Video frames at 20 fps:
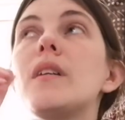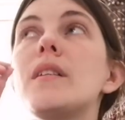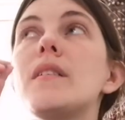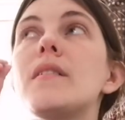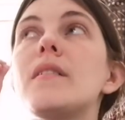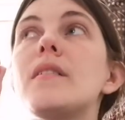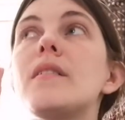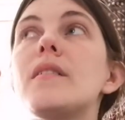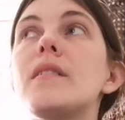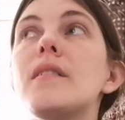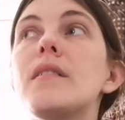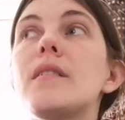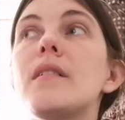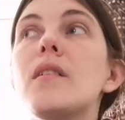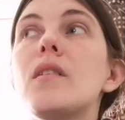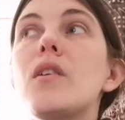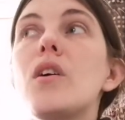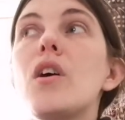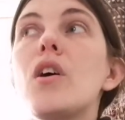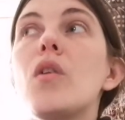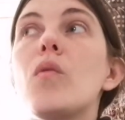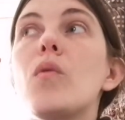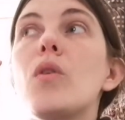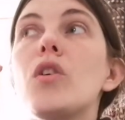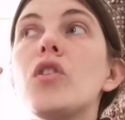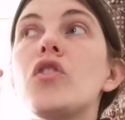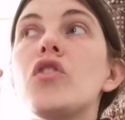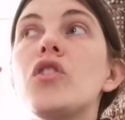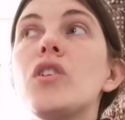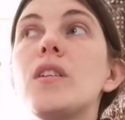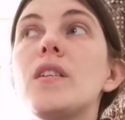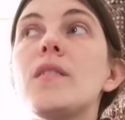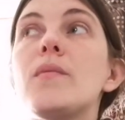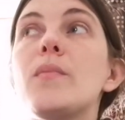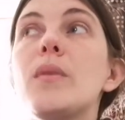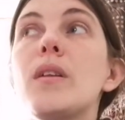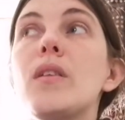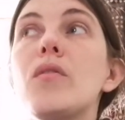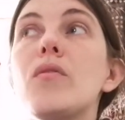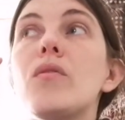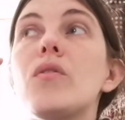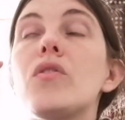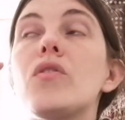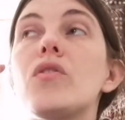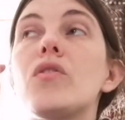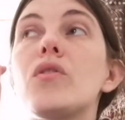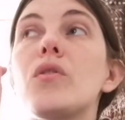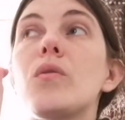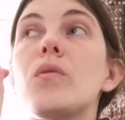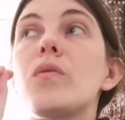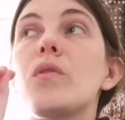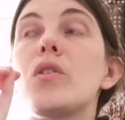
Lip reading: instances in there where she's been through stuff